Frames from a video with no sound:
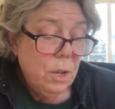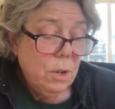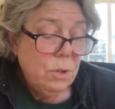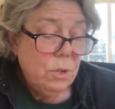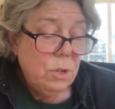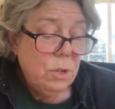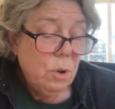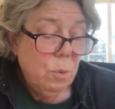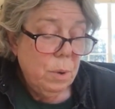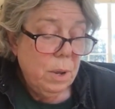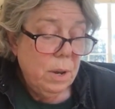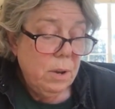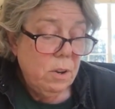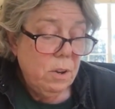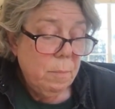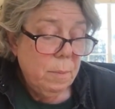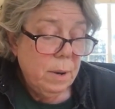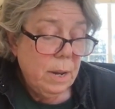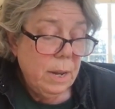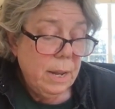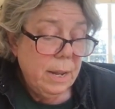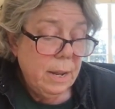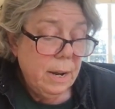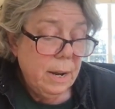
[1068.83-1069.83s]
so
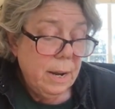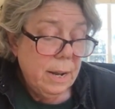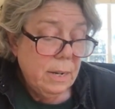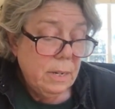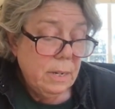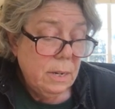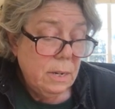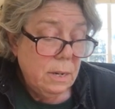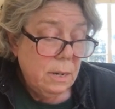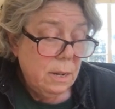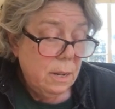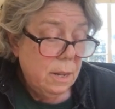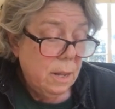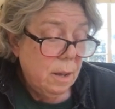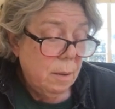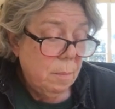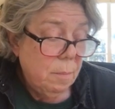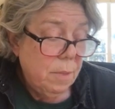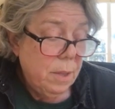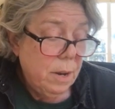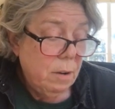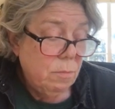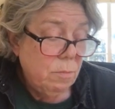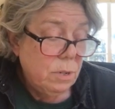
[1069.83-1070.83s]
intimately connected to them
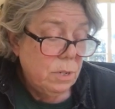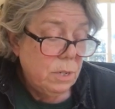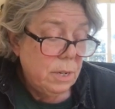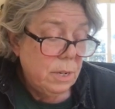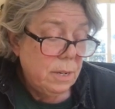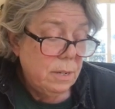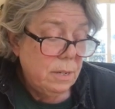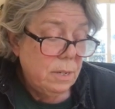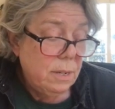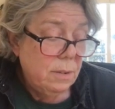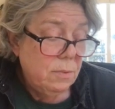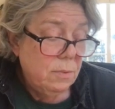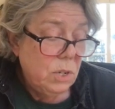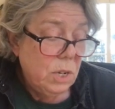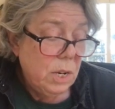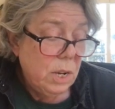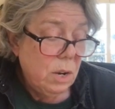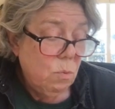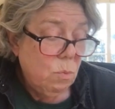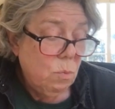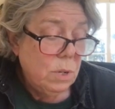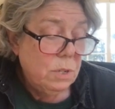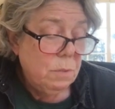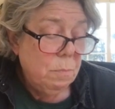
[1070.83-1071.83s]
that it was as if she
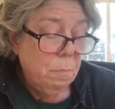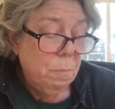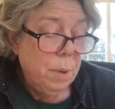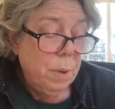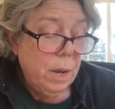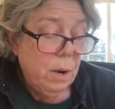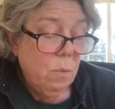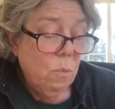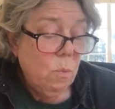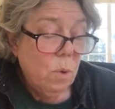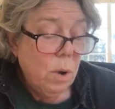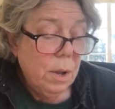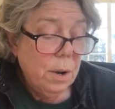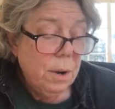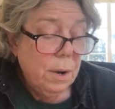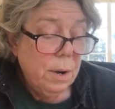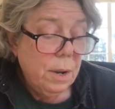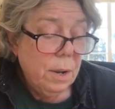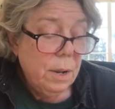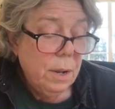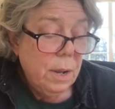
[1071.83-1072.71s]
had once been one